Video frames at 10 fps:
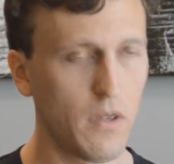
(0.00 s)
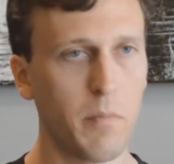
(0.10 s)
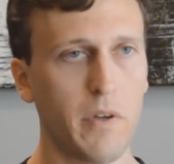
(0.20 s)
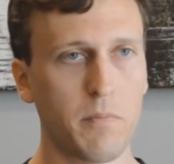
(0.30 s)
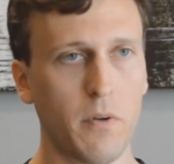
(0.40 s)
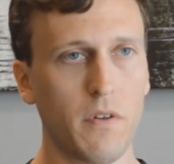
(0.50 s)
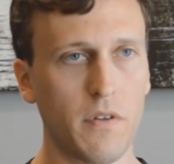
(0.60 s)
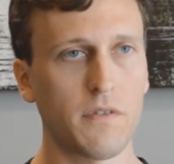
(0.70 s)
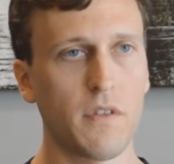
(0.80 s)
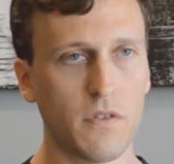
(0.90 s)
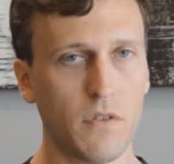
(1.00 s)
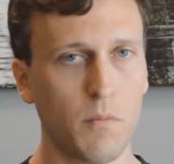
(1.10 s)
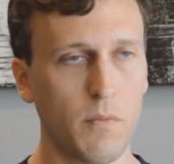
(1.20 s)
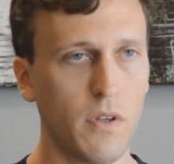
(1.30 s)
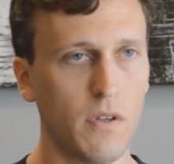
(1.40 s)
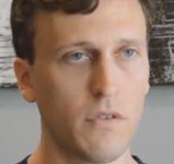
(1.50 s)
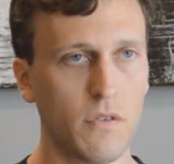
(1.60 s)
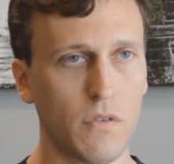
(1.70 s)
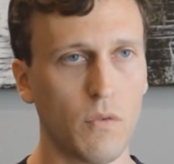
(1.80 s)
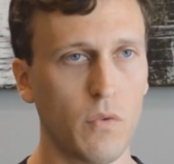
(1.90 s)
The best part of this system
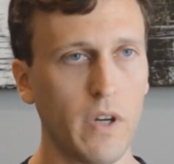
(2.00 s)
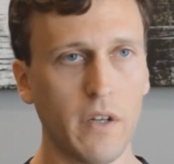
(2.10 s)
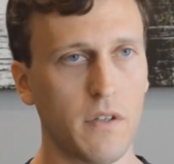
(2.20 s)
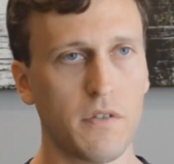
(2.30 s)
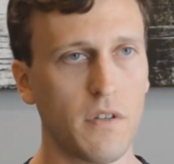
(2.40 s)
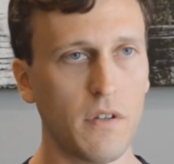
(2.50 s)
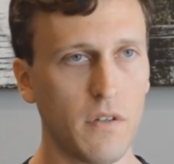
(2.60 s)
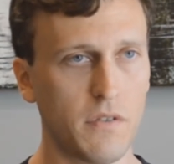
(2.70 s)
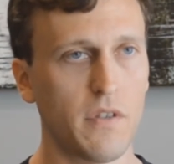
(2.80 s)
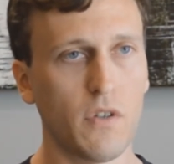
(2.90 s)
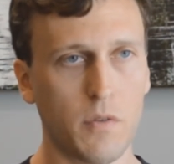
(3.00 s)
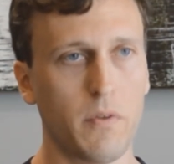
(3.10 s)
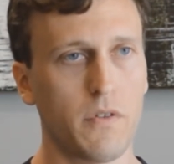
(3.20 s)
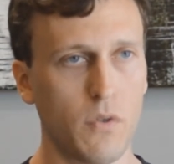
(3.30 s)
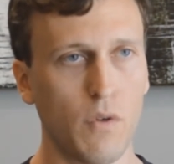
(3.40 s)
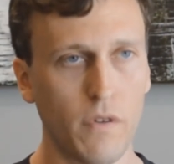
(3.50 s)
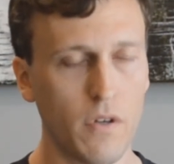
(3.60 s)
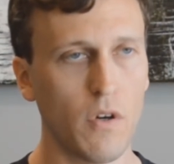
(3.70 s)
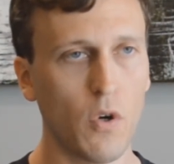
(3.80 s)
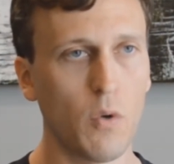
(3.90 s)
is we're not going to send a salesperson over
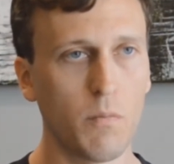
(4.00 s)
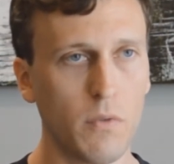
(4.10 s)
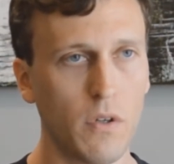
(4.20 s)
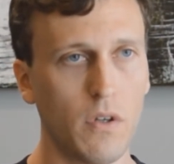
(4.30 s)
to your home